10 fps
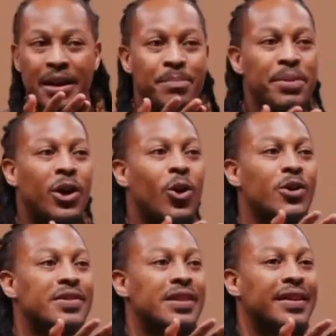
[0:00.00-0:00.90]

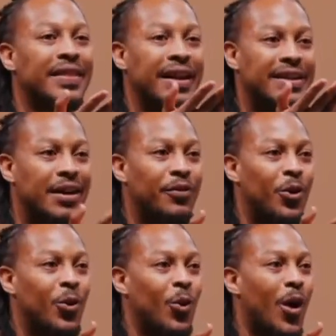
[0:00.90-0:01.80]
Because the
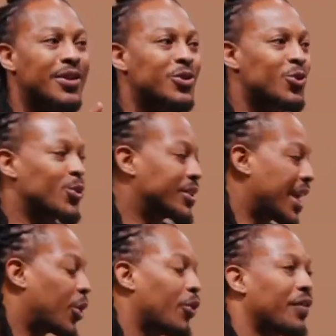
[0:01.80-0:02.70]
devil wants to
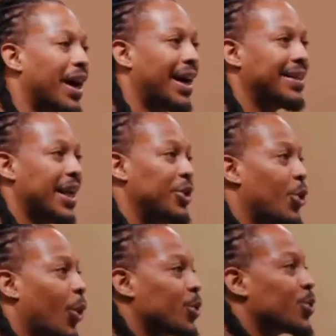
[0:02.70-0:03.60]
take over a day, you
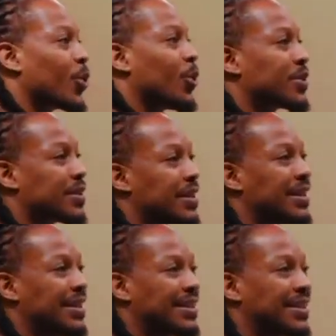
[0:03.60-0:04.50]
also concede
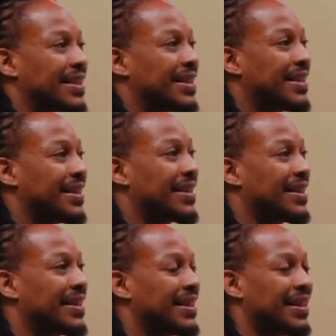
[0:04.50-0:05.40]
it.
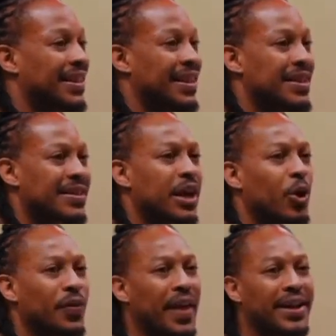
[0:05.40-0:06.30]
Saying,
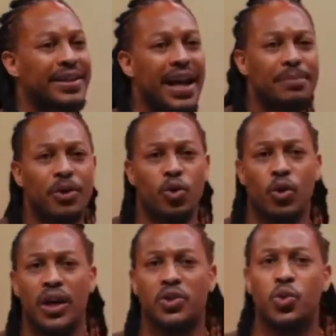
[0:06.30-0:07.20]
on that day, I'm not
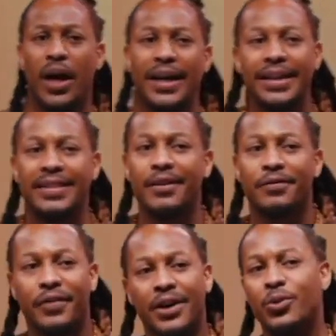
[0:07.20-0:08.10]
going to do anything
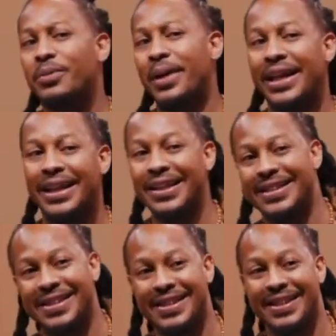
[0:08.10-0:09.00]
fun with my
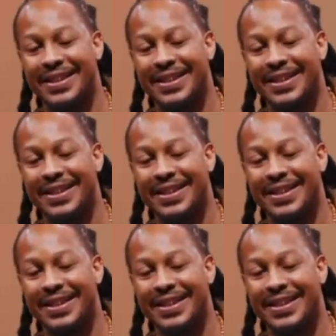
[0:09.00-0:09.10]
kids